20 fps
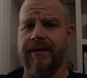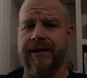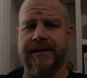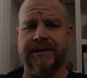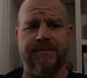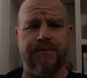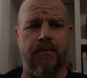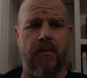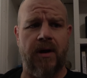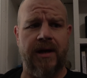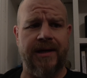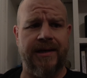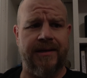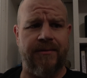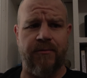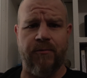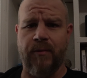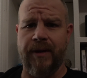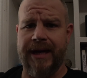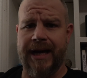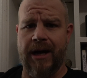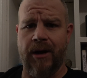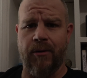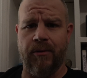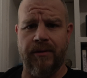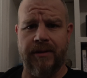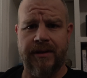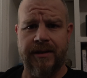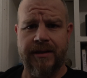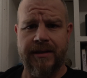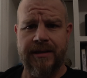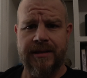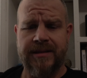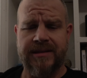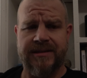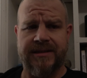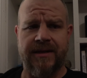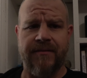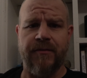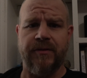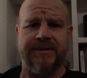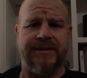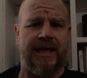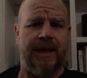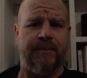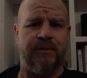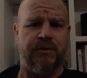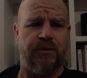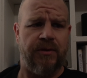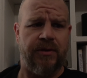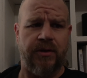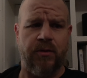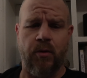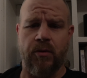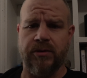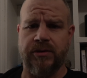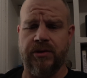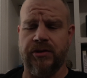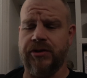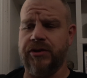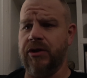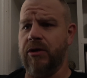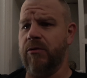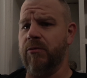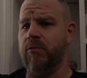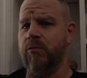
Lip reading: His mic went out several times throughout the course of the show.